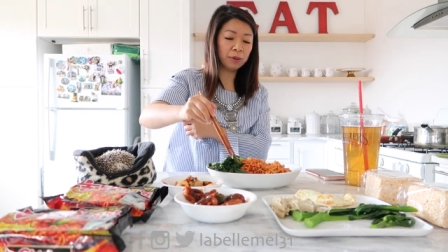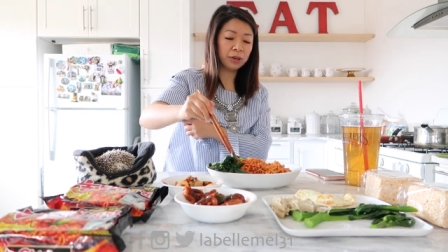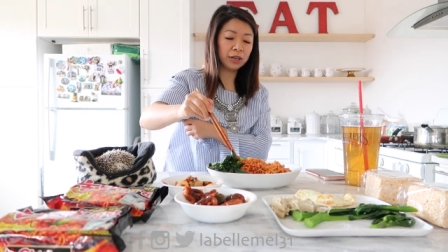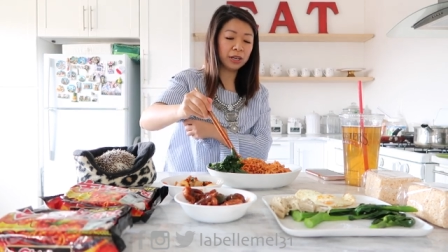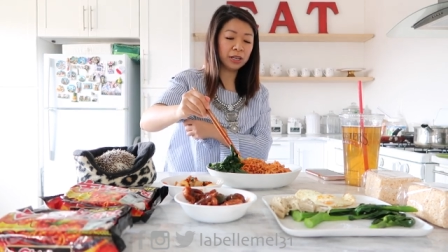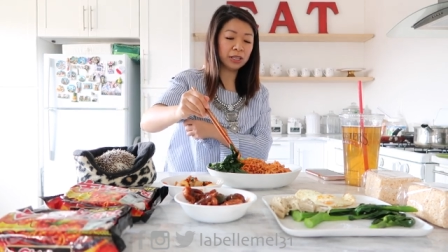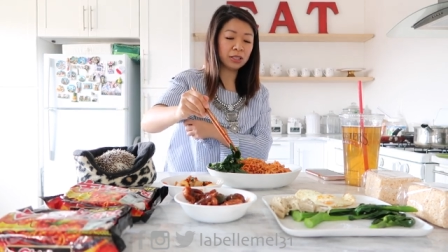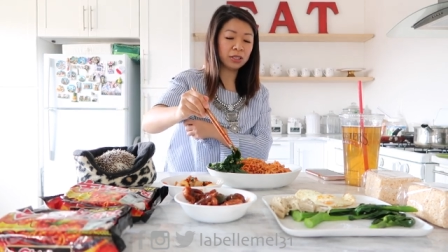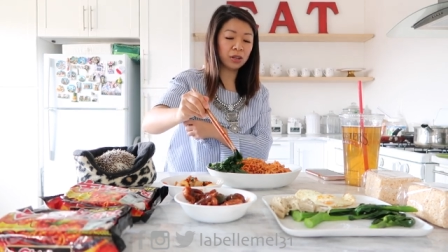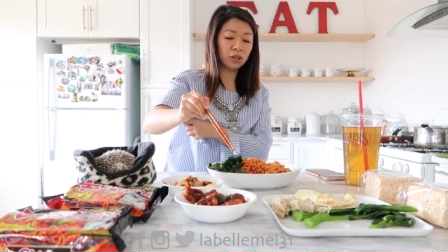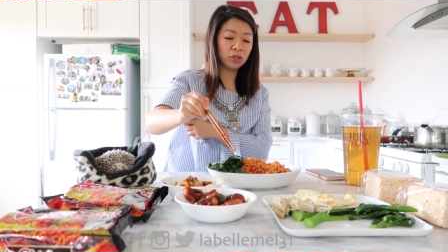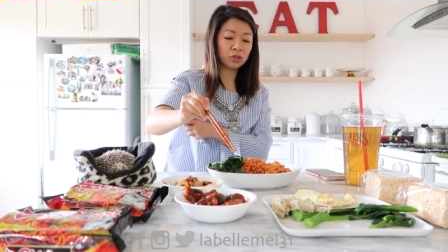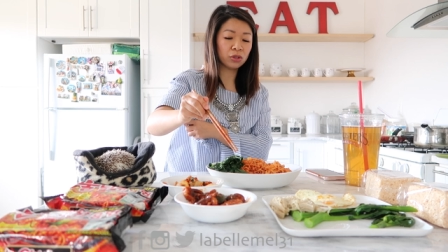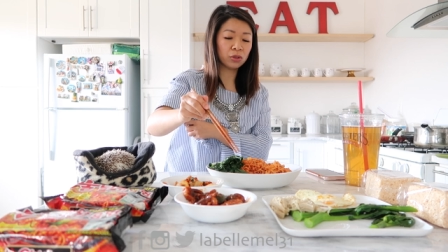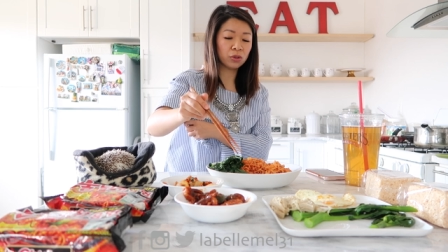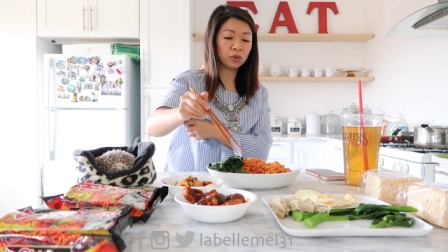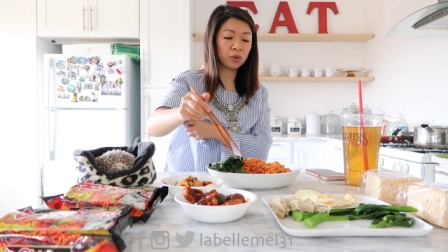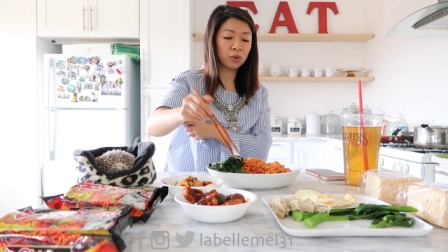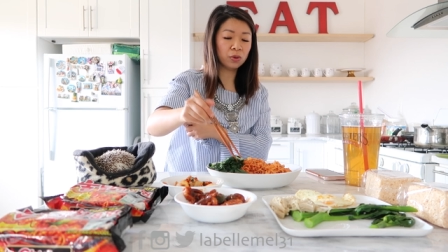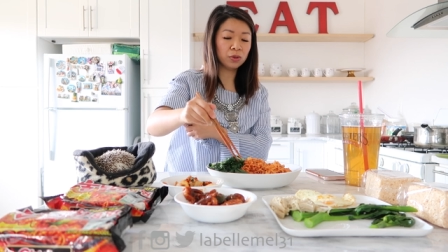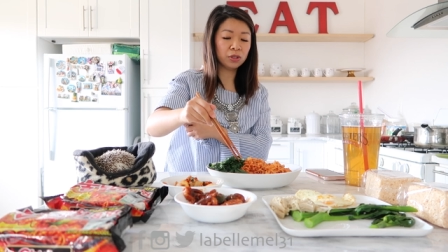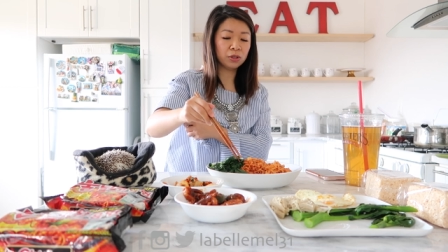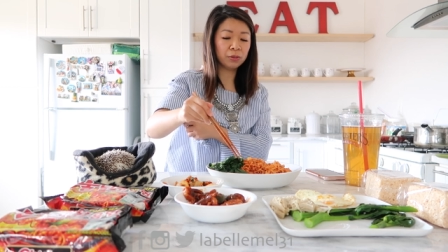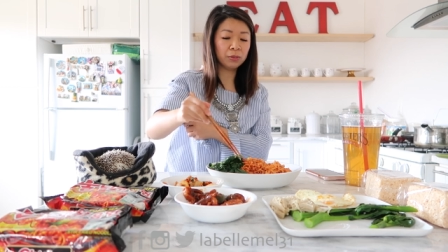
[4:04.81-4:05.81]
but it's also
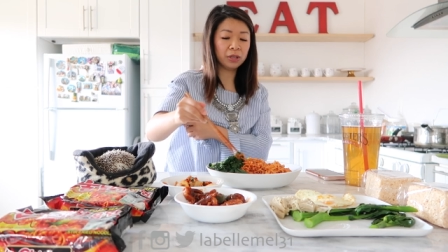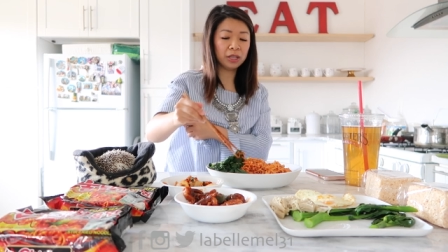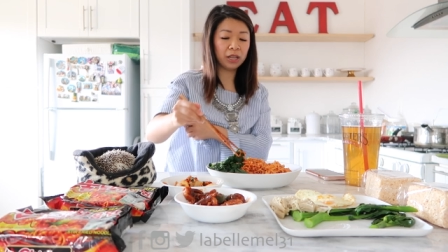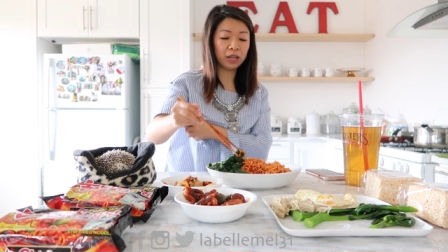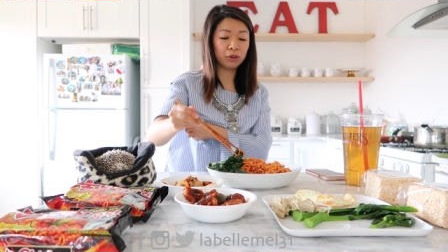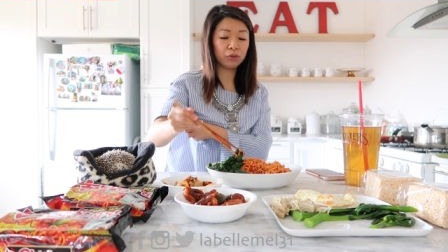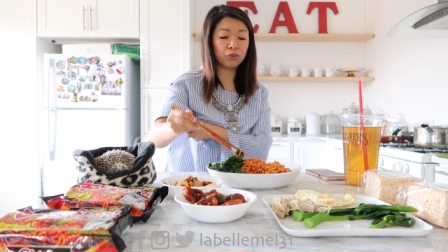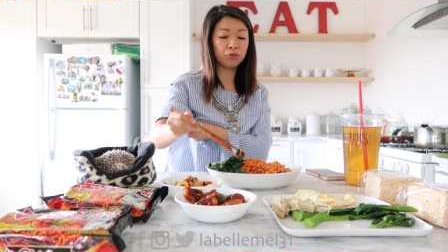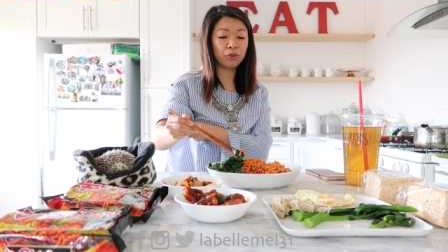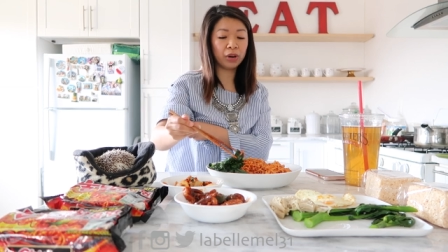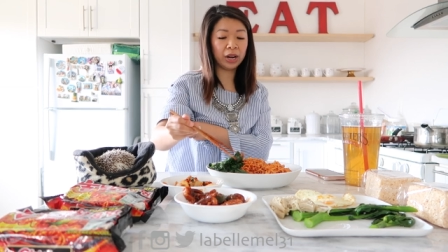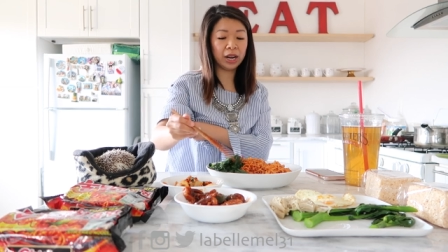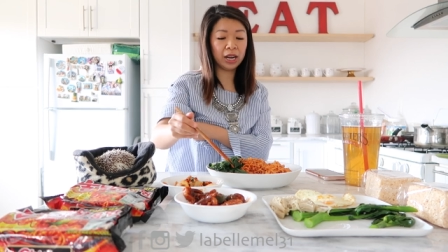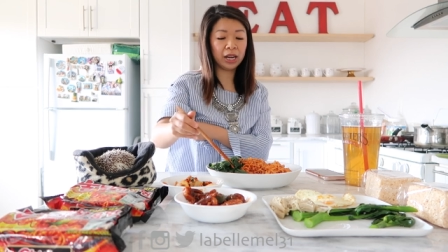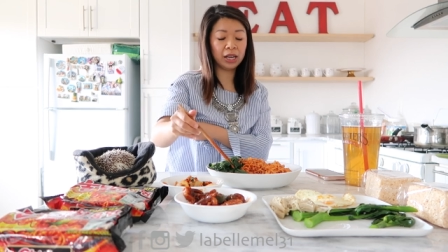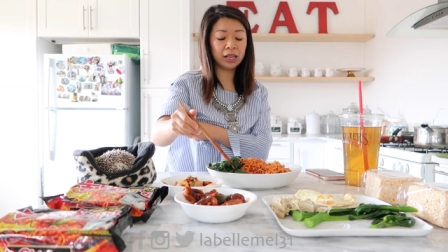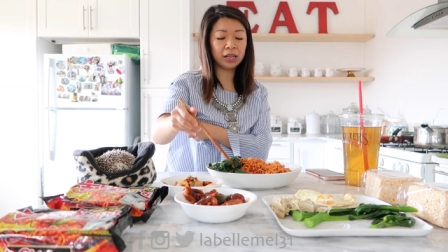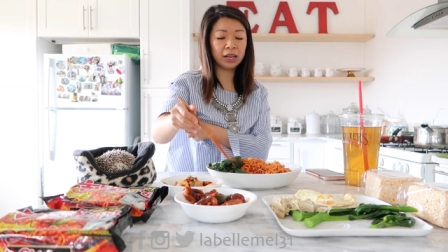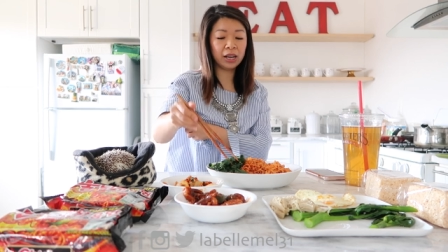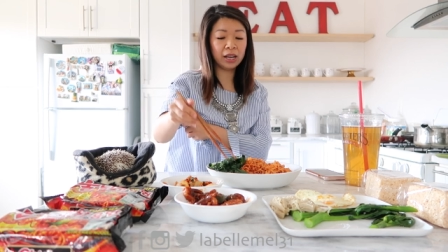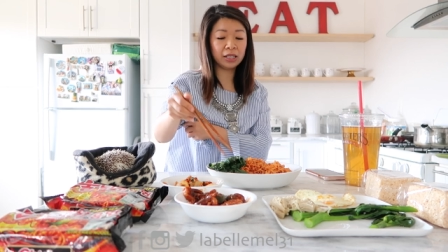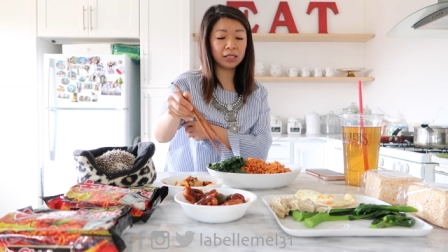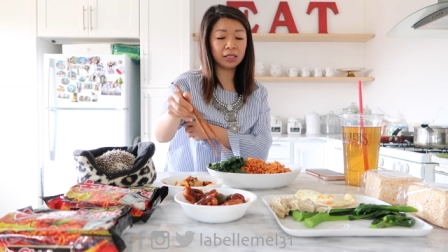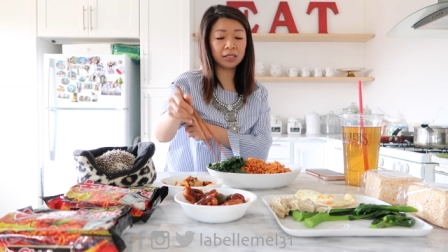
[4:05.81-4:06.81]
going to be like
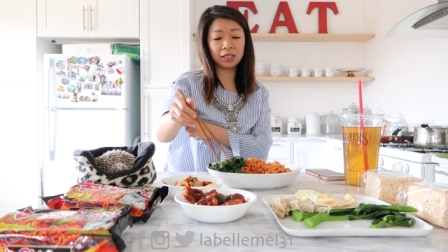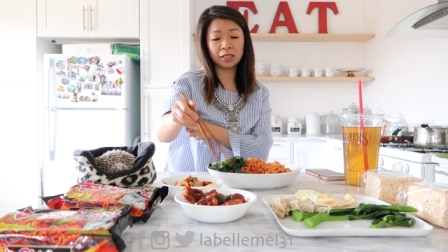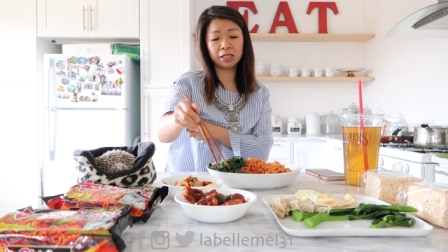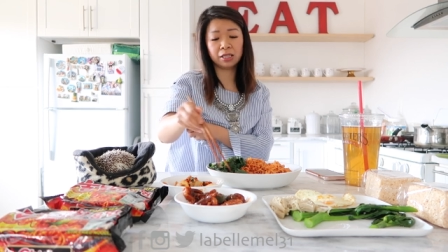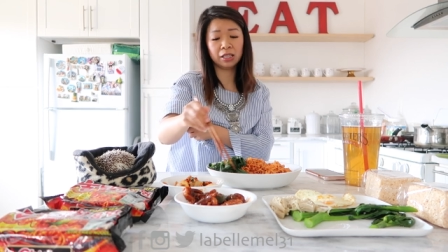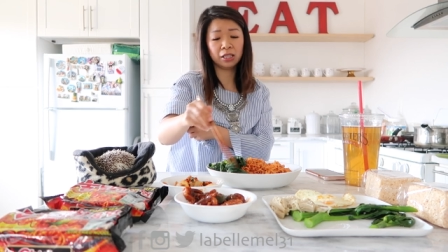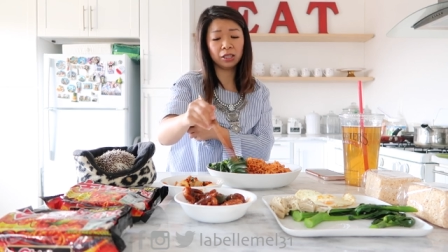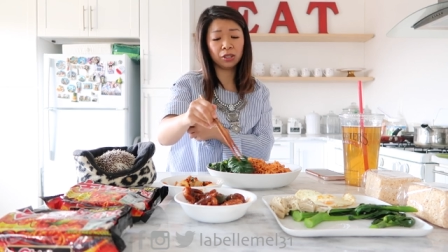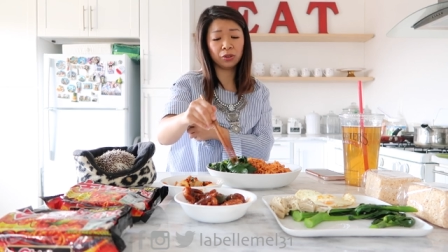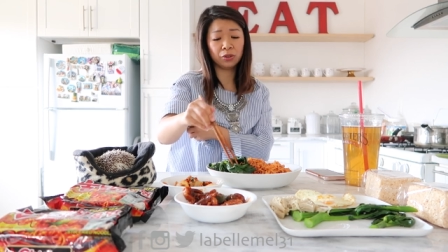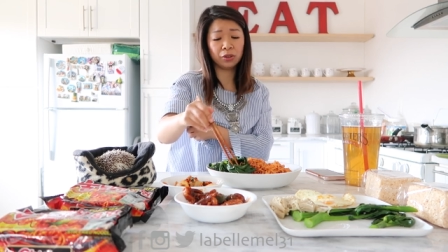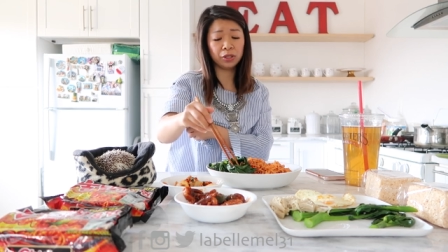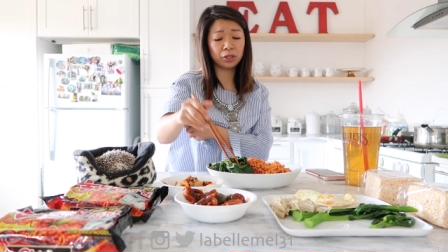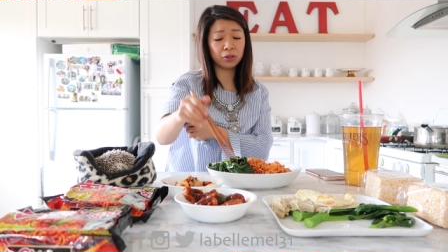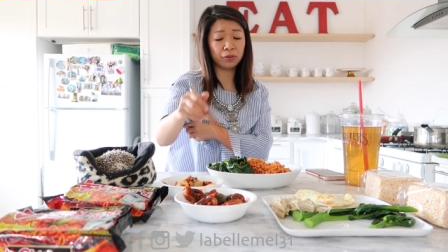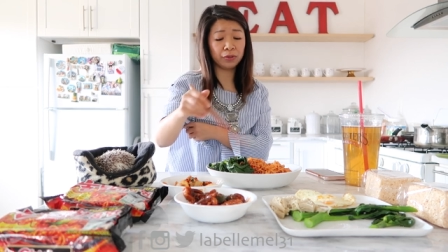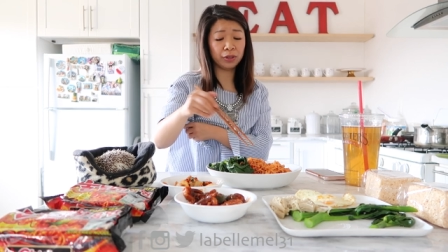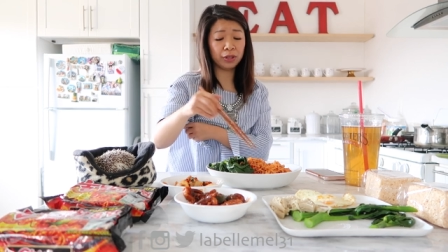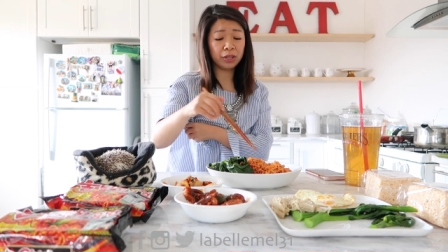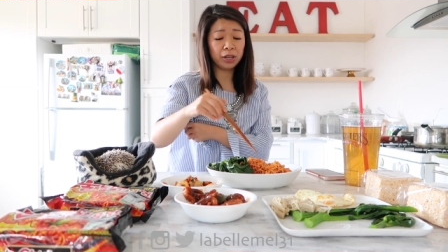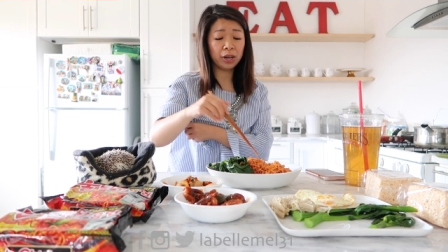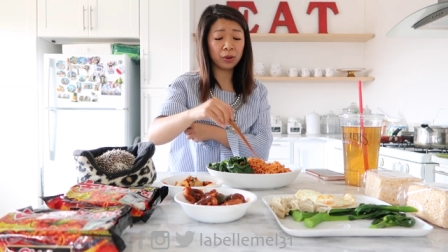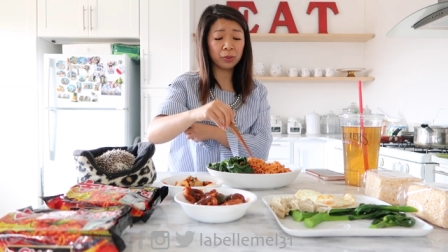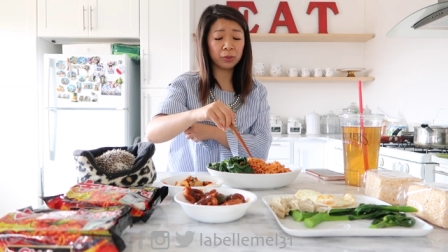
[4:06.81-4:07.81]
rain and 60 degrees
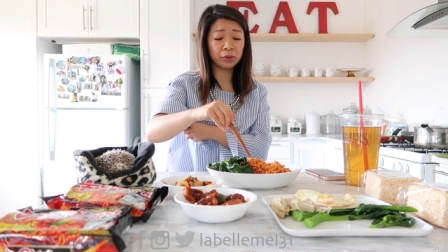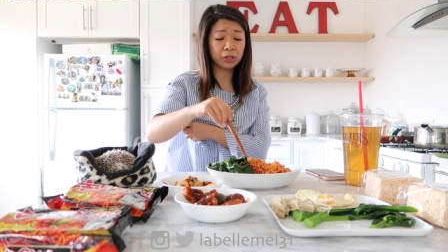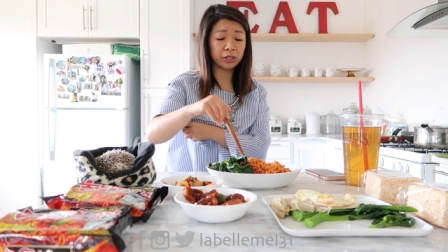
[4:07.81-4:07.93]
over there,